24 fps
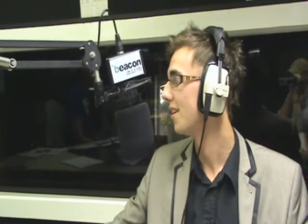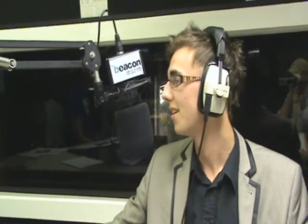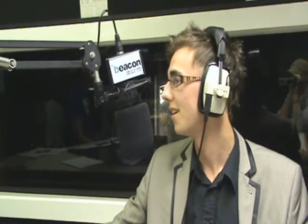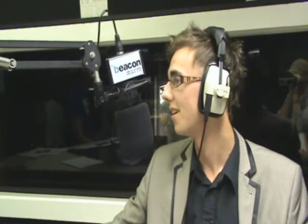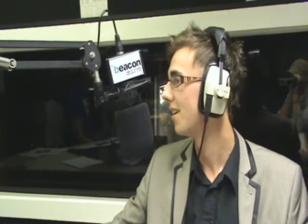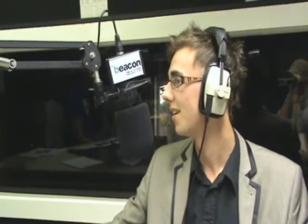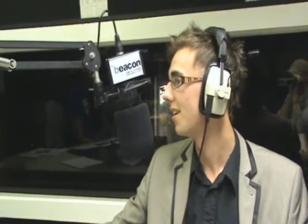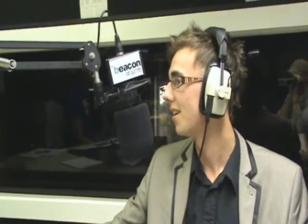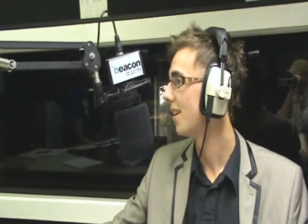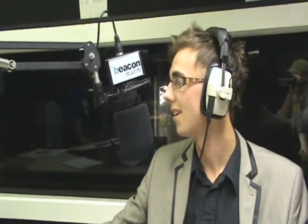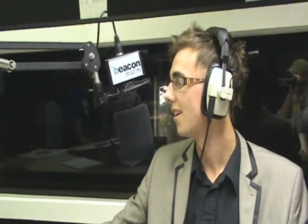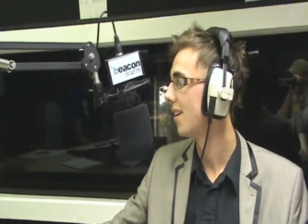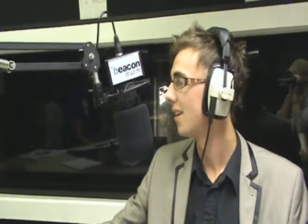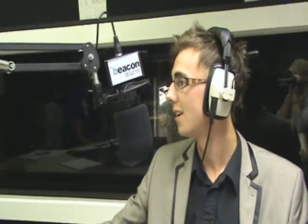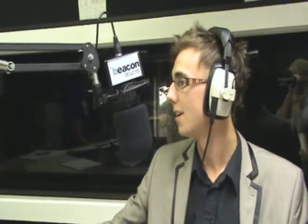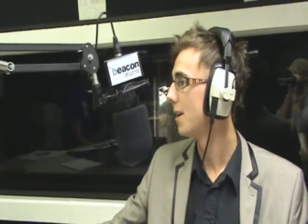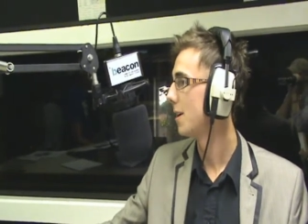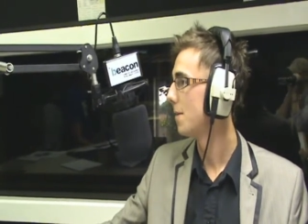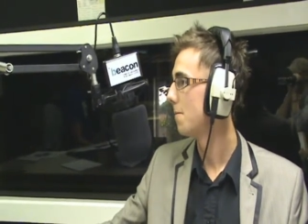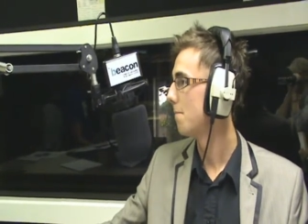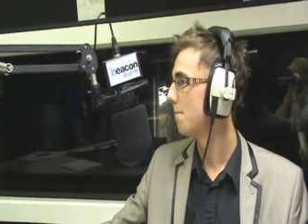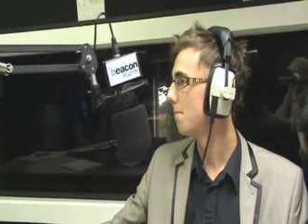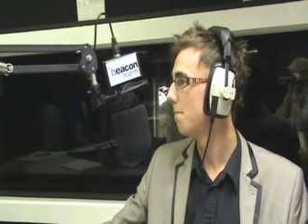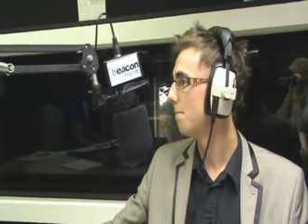Can you talk about
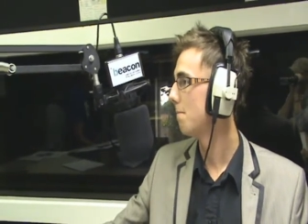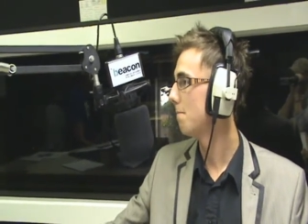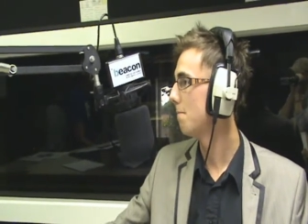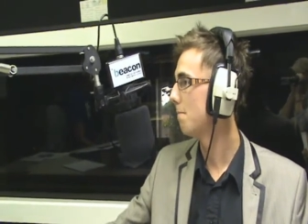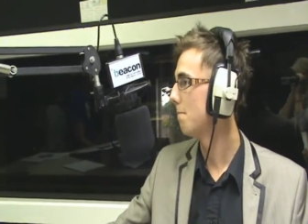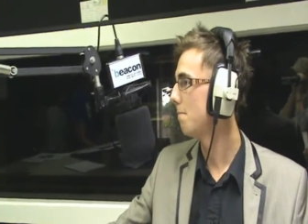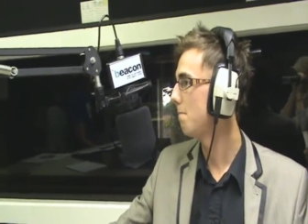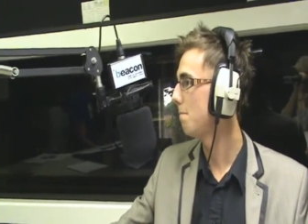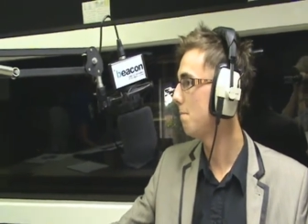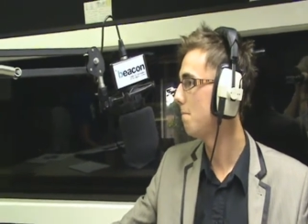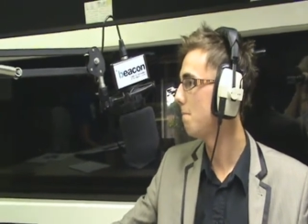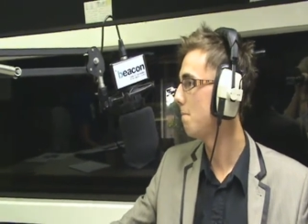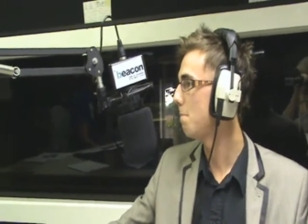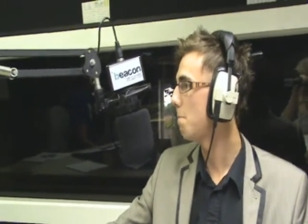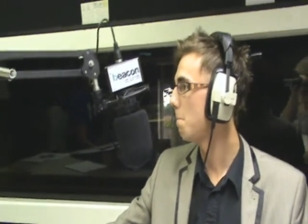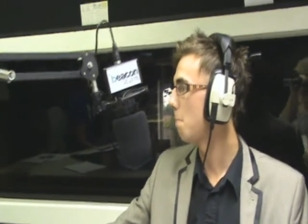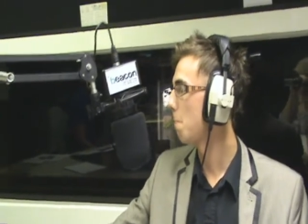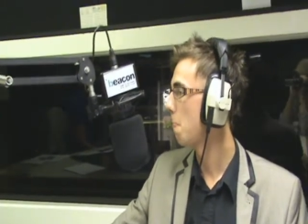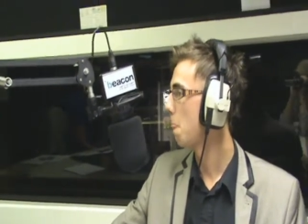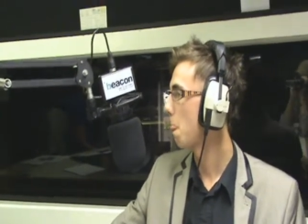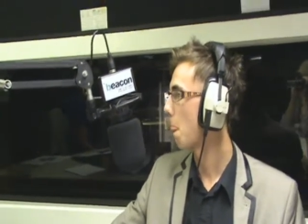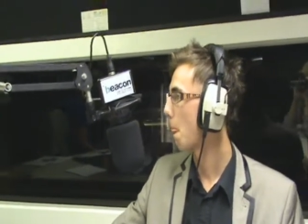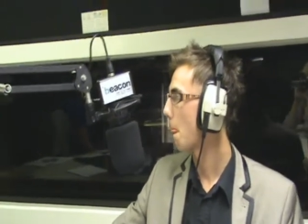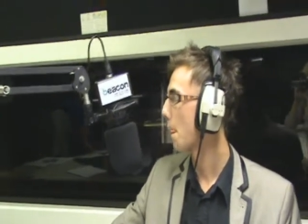anything to do with your
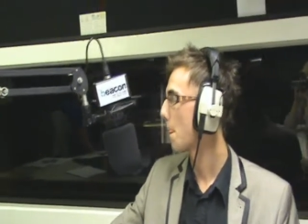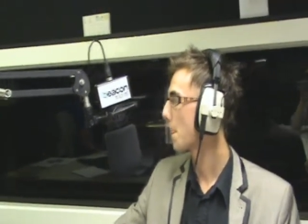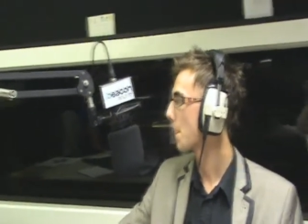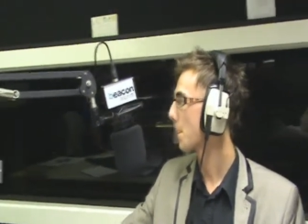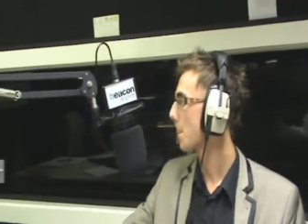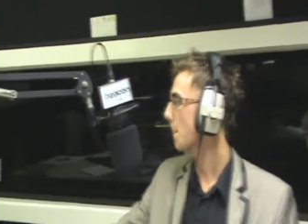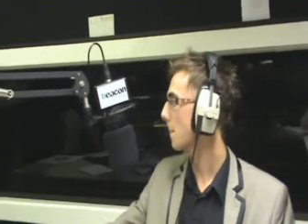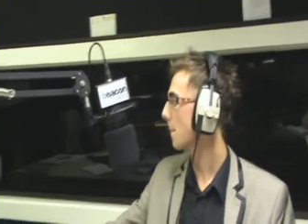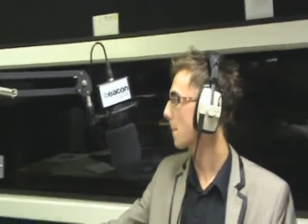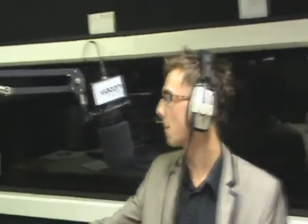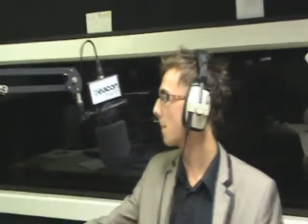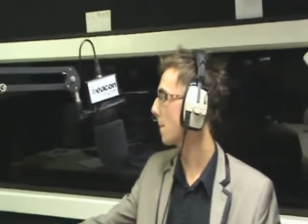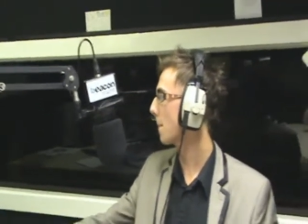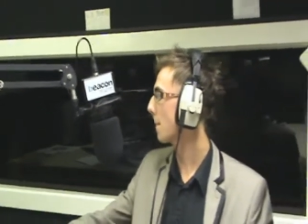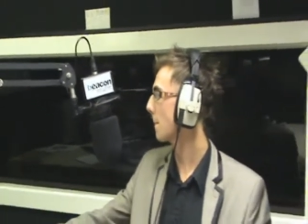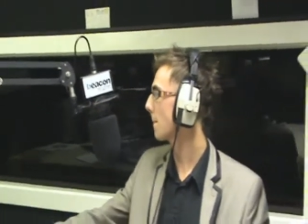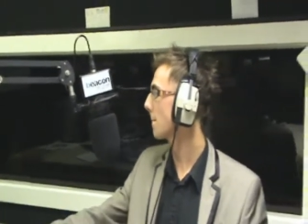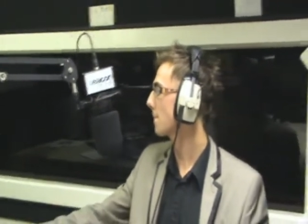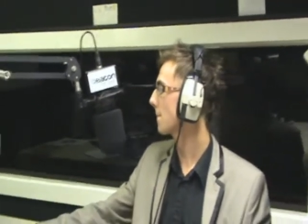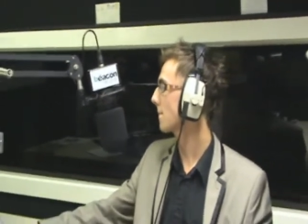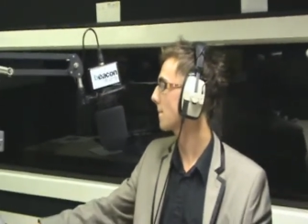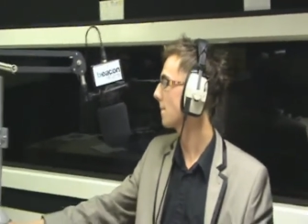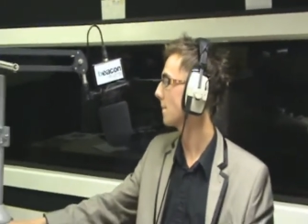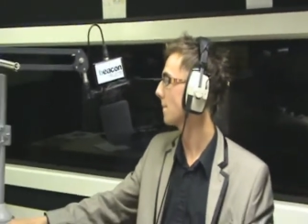Britain's Got Talent
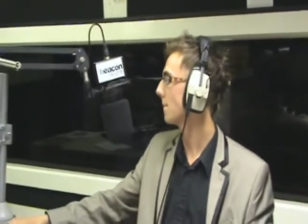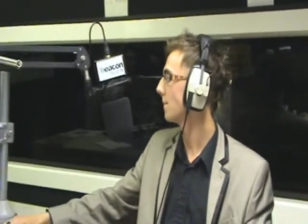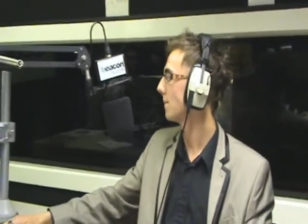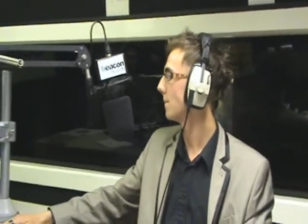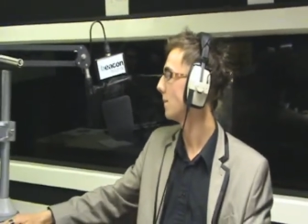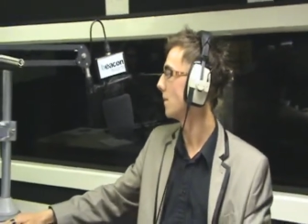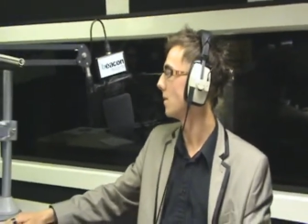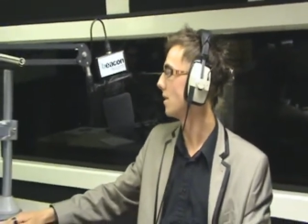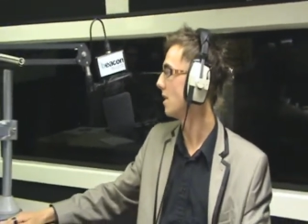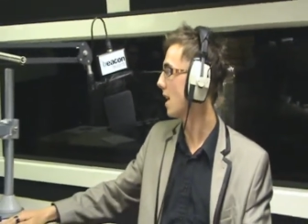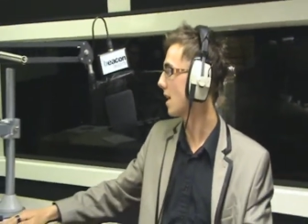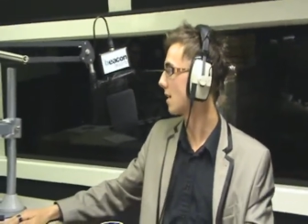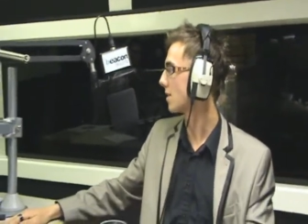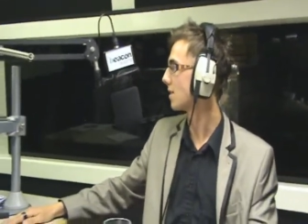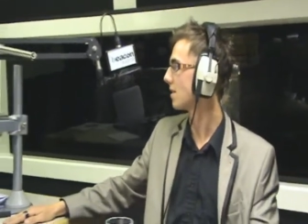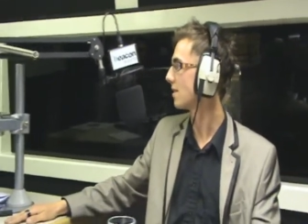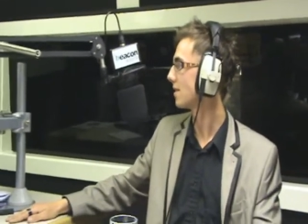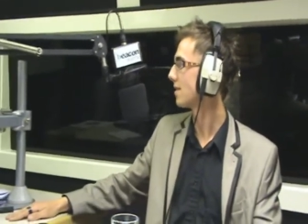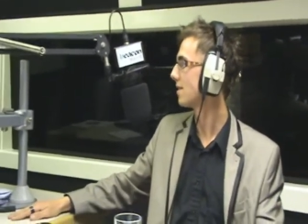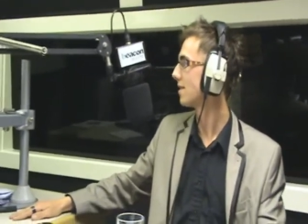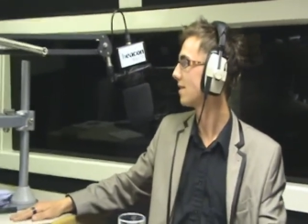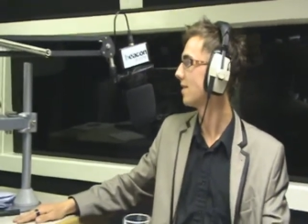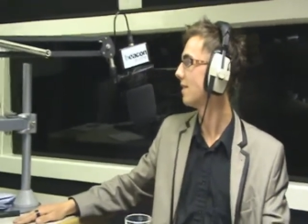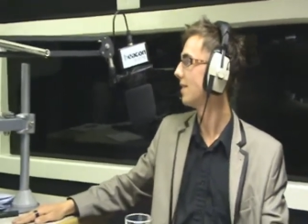experience?
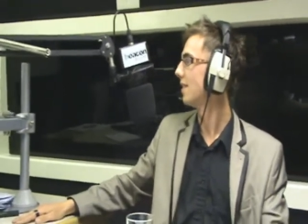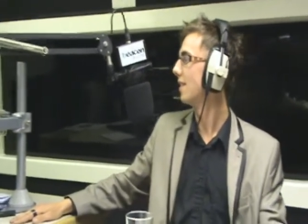Yes.